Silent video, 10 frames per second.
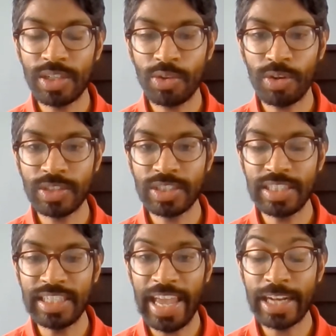crossed
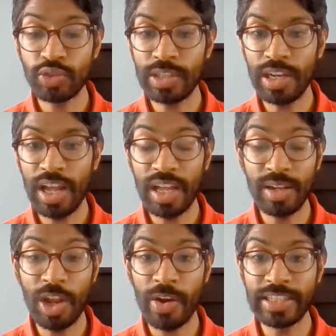the entry
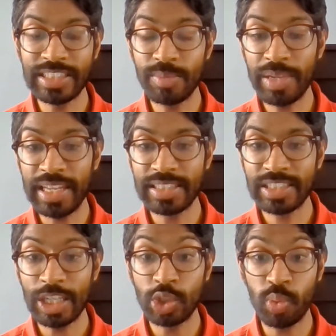line to the
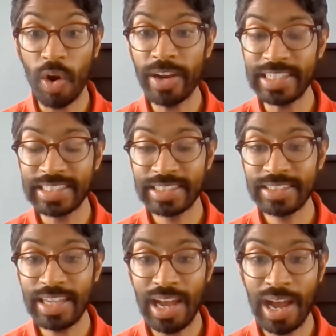pits
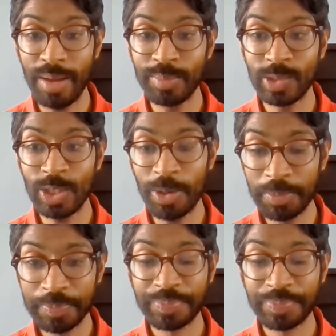twice. So